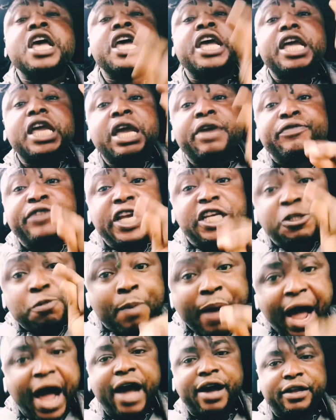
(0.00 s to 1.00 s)
If this
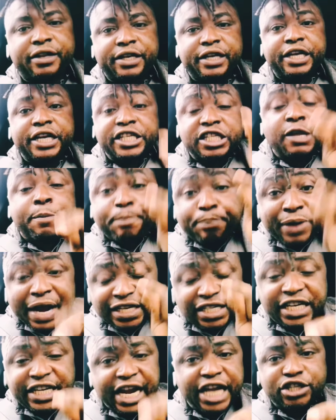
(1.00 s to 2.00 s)
man is the
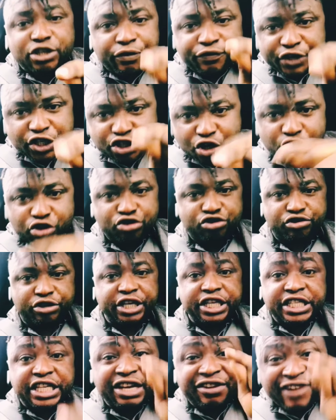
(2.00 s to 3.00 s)
president of this country,
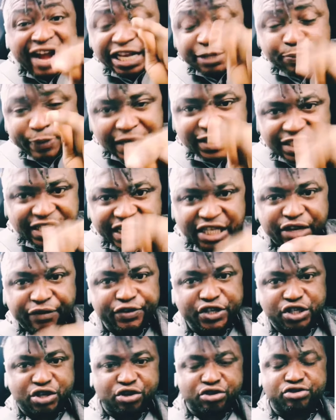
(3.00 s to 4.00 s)
is the right president of
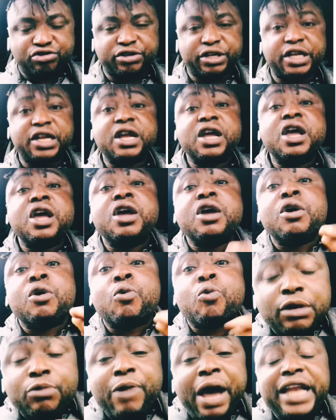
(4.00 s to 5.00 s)
this country,
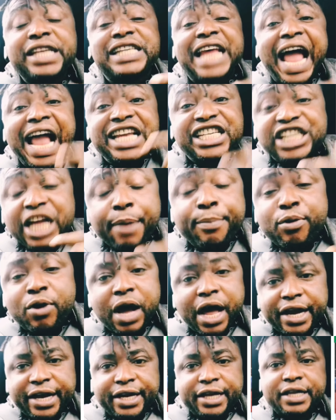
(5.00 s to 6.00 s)
where is Aisha
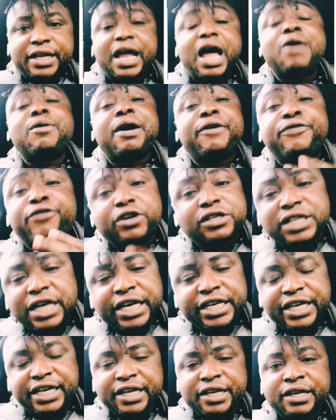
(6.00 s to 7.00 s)
Buhari, our first
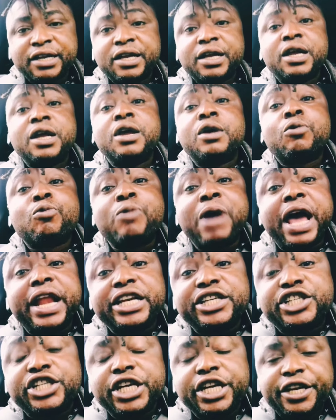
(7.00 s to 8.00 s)
lady? Where
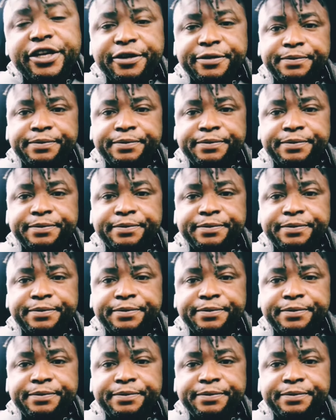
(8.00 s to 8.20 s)
is she?